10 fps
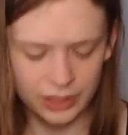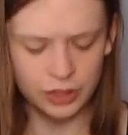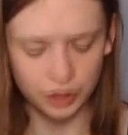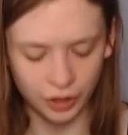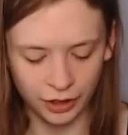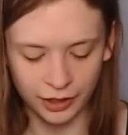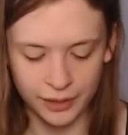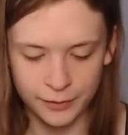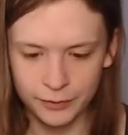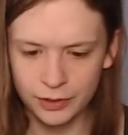Hedron
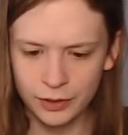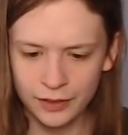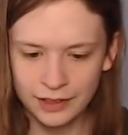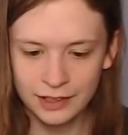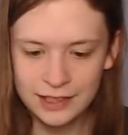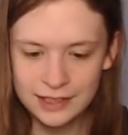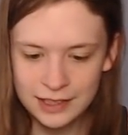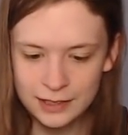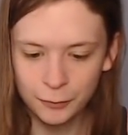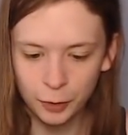Archive. You know,
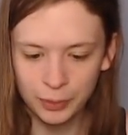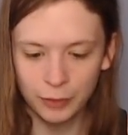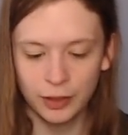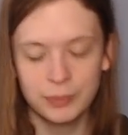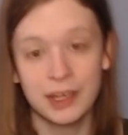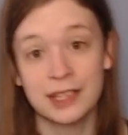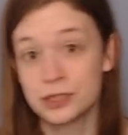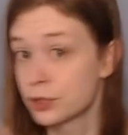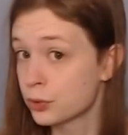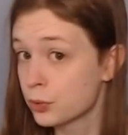it's a 4-mana ramp that
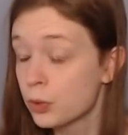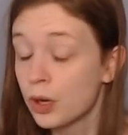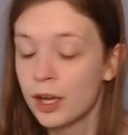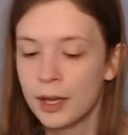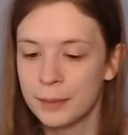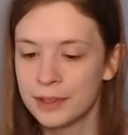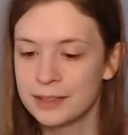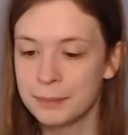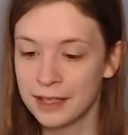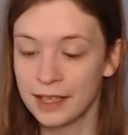adds 2,
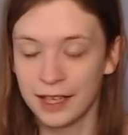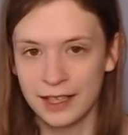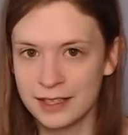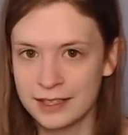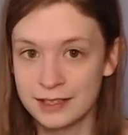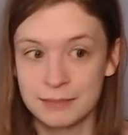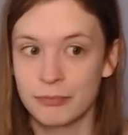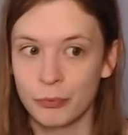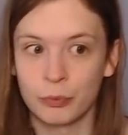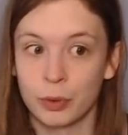but because
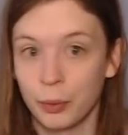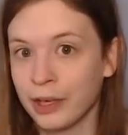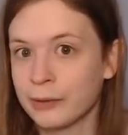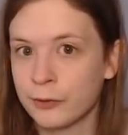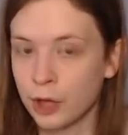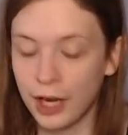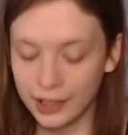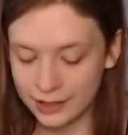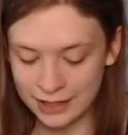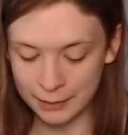we're running with
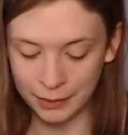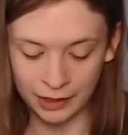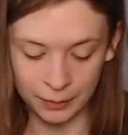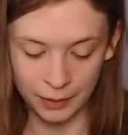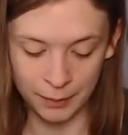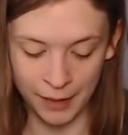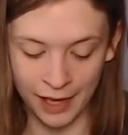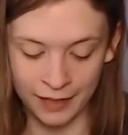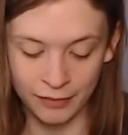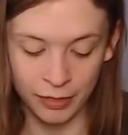dragons, that might not be a
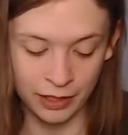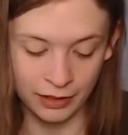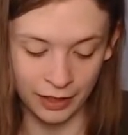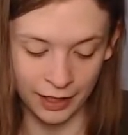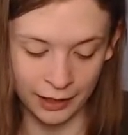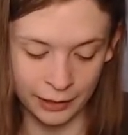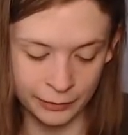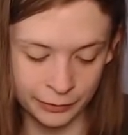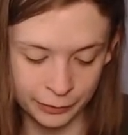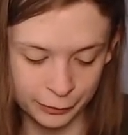bad thing to
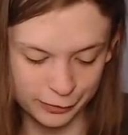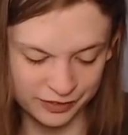have.